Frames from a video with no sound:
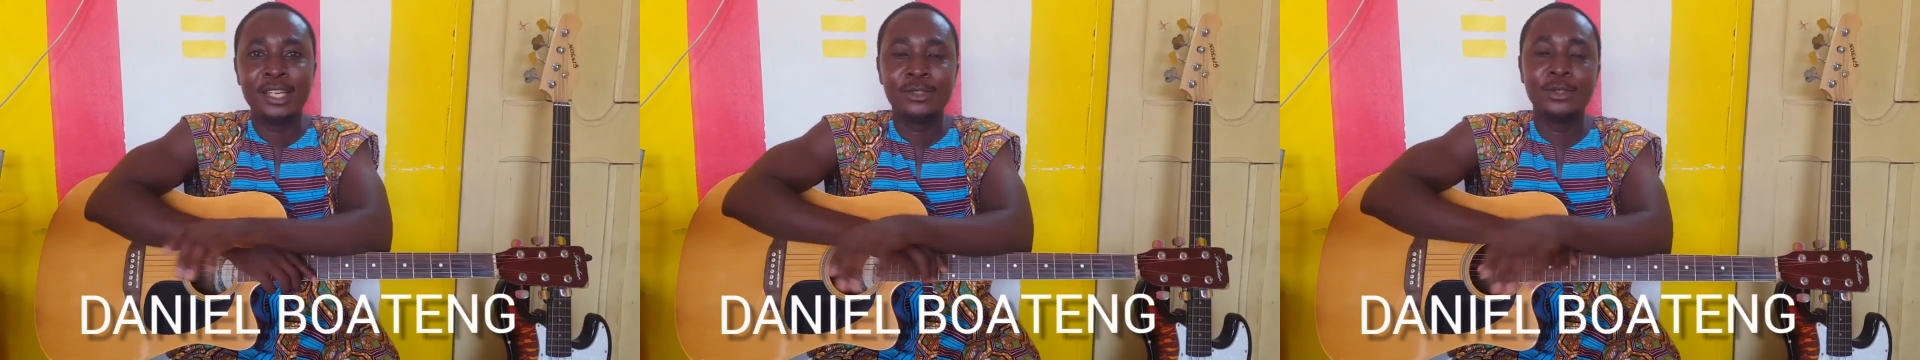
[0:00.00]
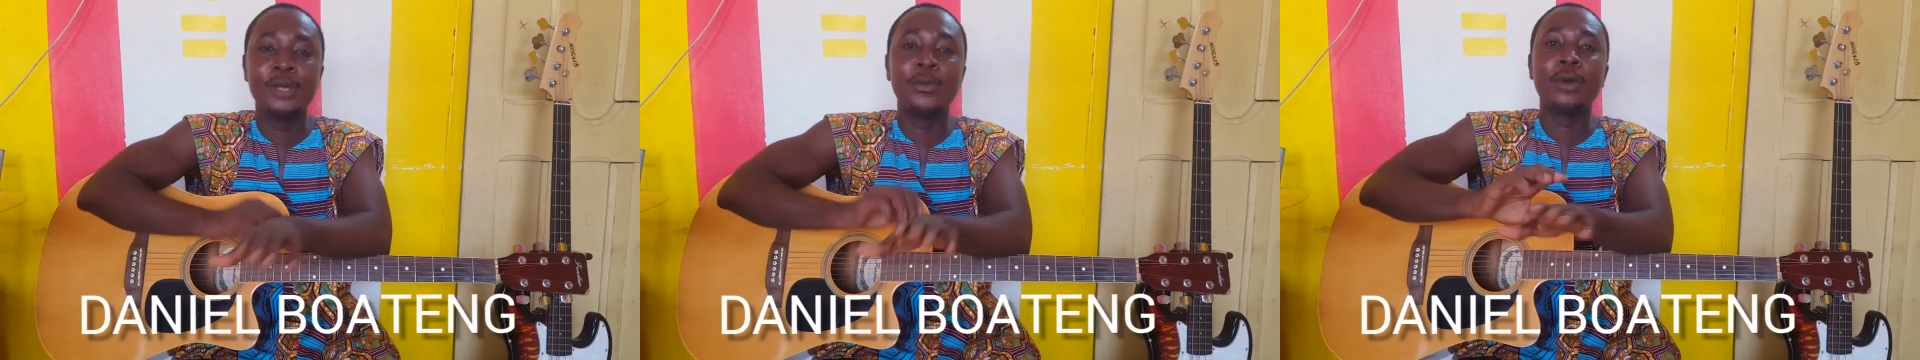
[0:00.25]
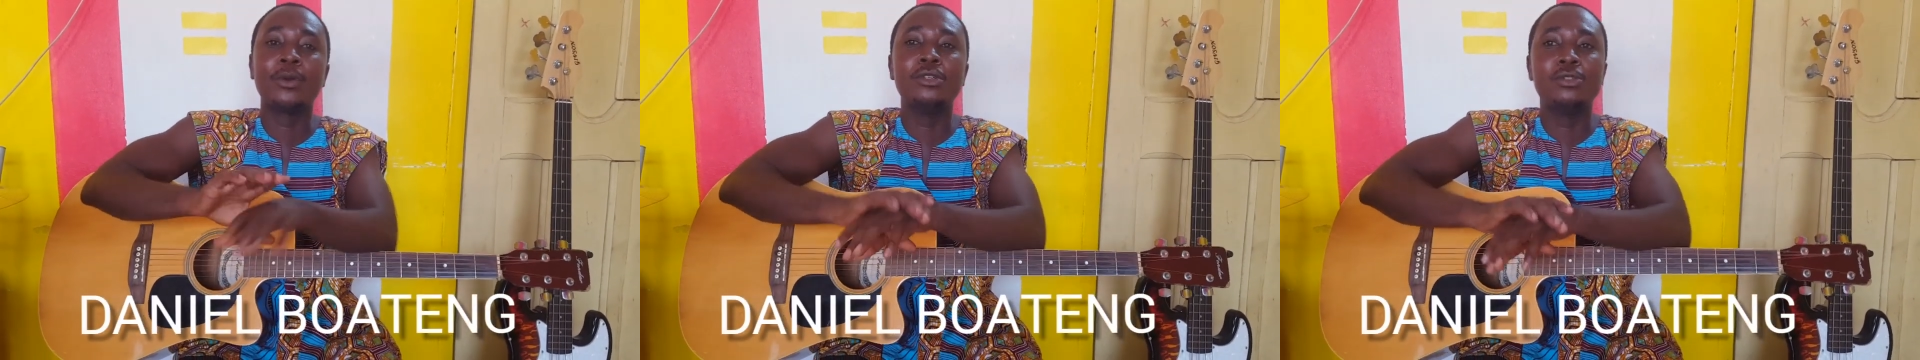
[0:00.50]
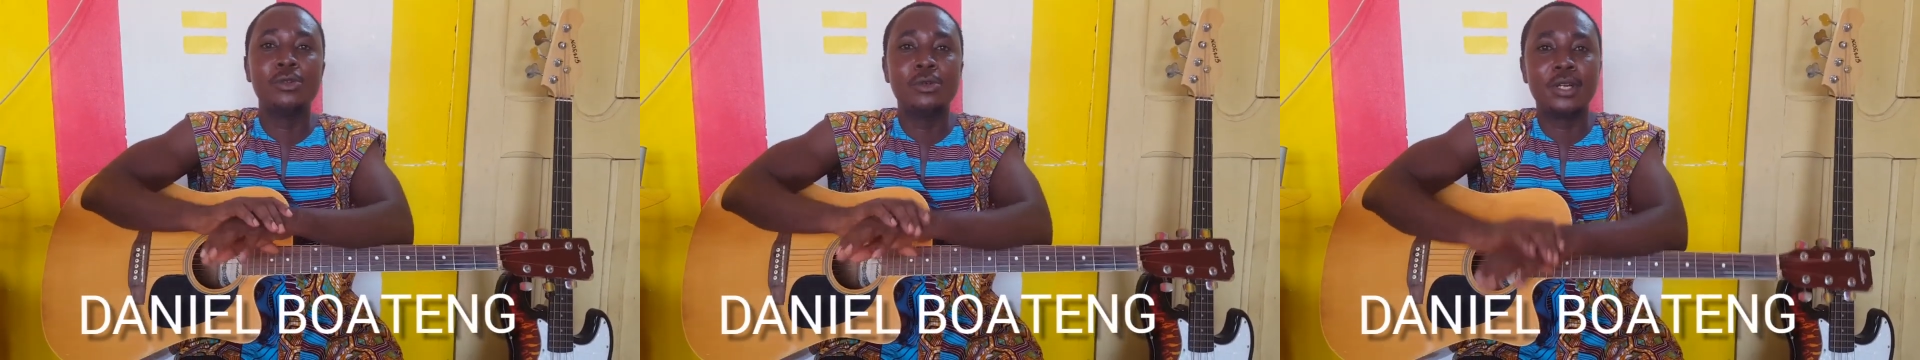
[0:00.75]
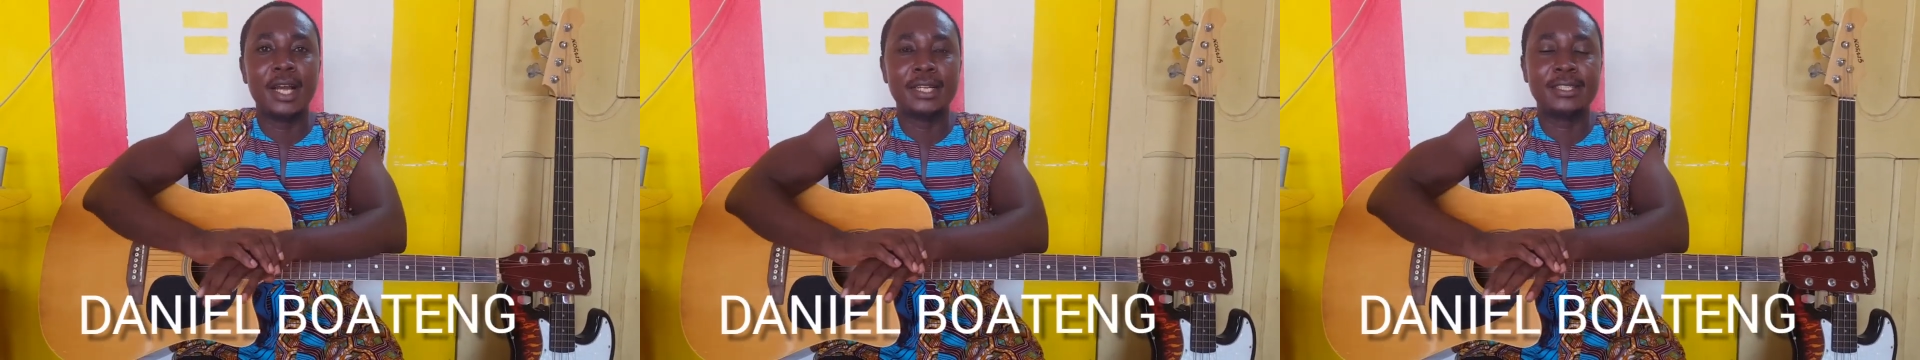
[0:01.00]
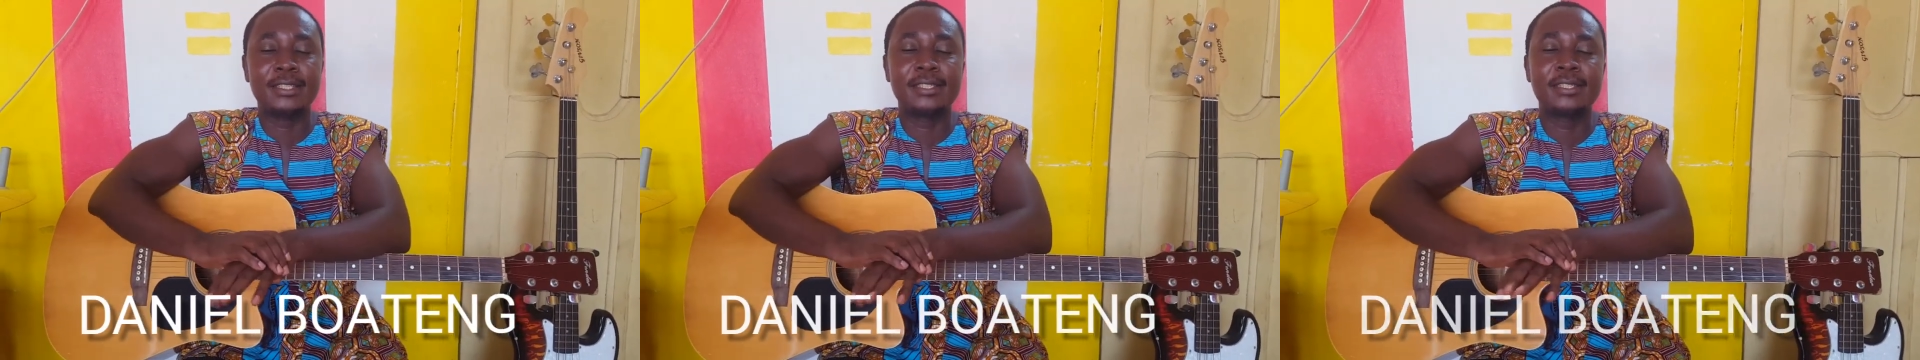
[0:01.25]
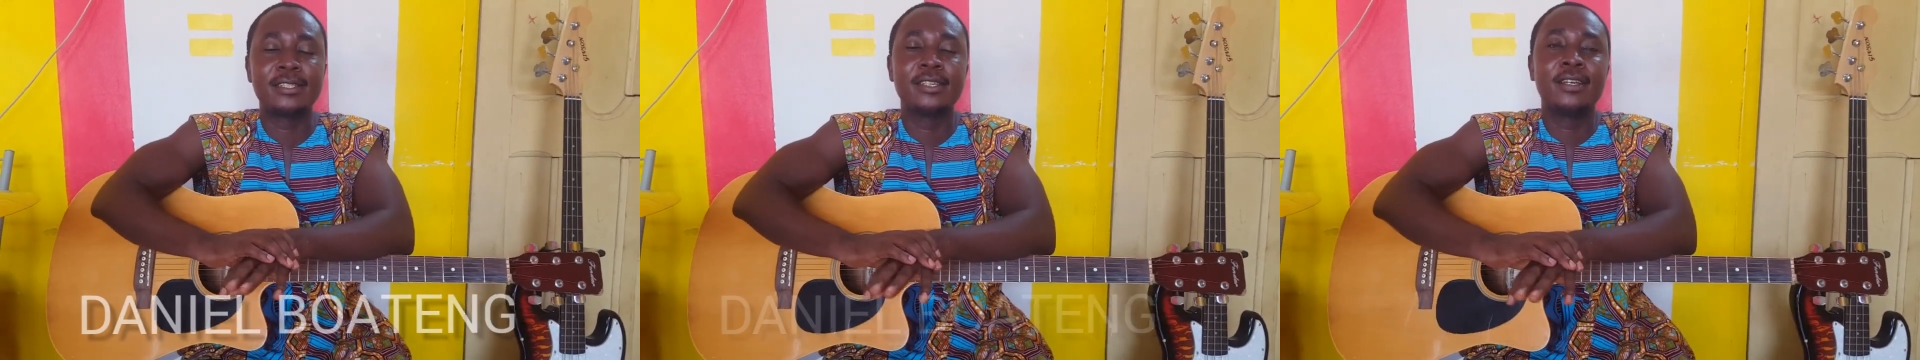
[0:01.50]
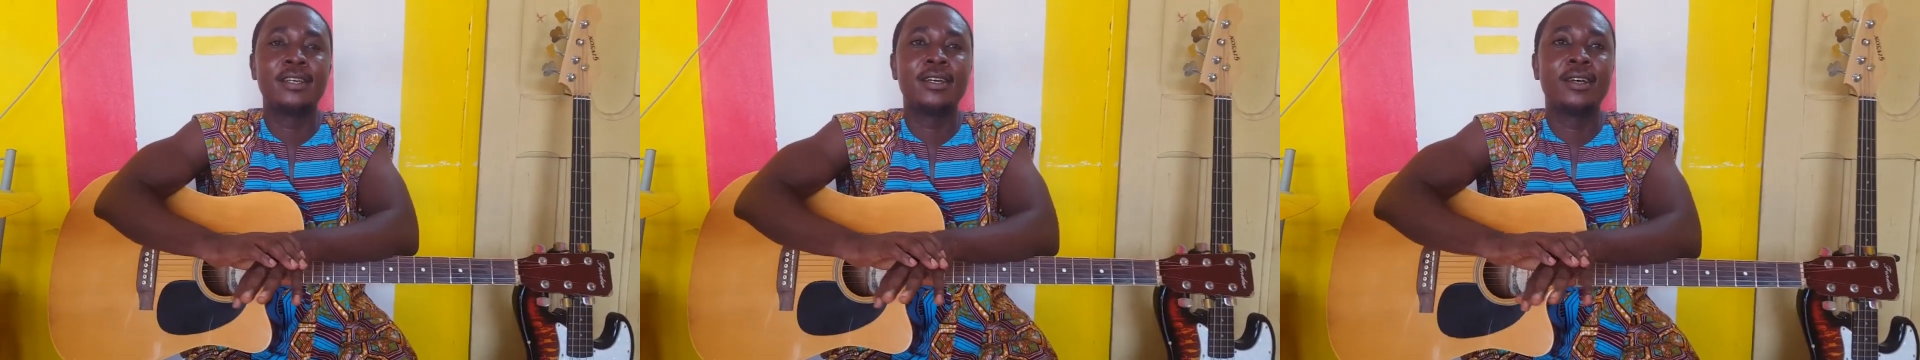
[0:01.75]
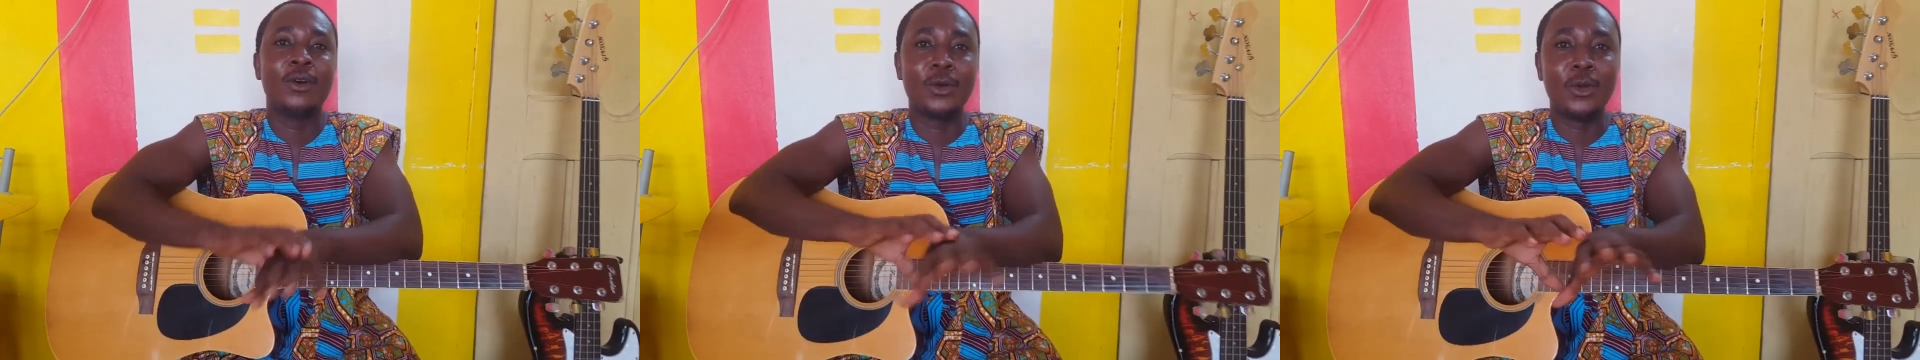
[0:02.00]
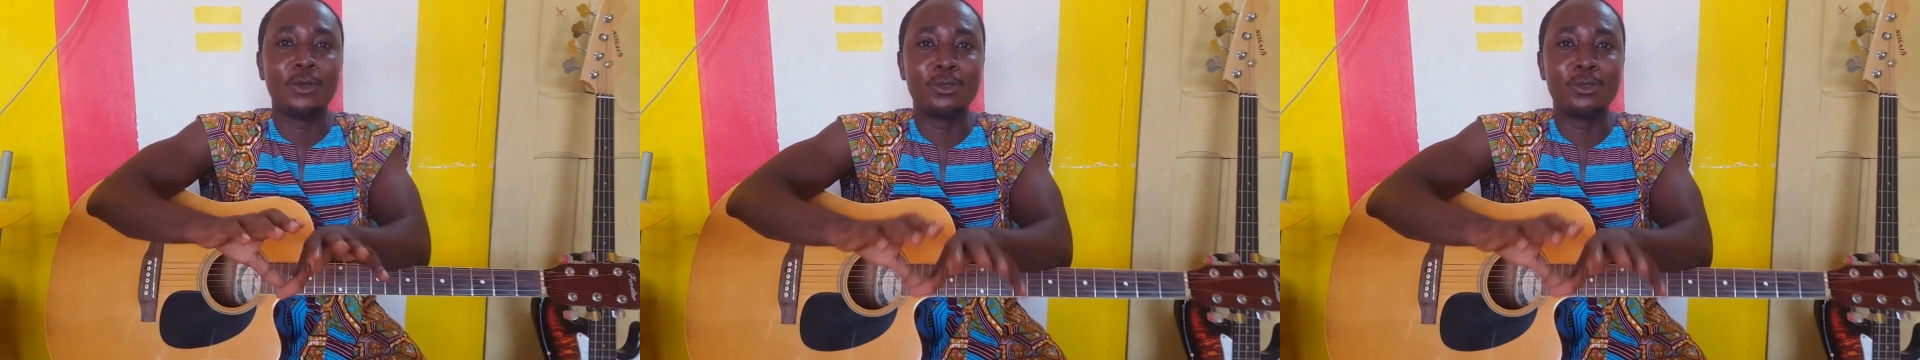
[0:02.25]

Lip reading: Today we are going to look at Odo